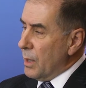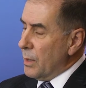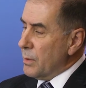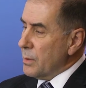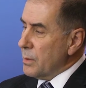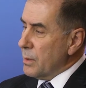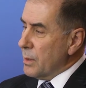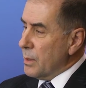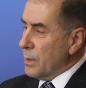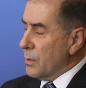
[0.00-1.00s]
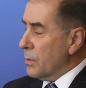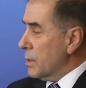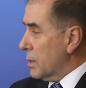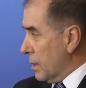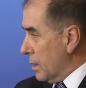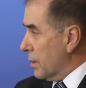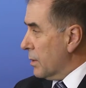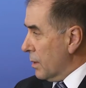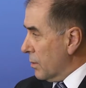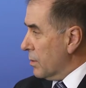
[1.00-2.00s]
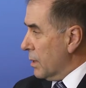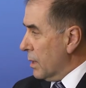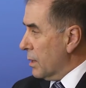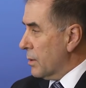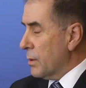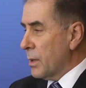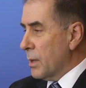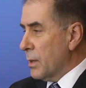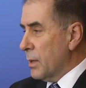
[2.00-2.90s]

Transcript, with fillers: at, and increasingly, I think, looking at uh,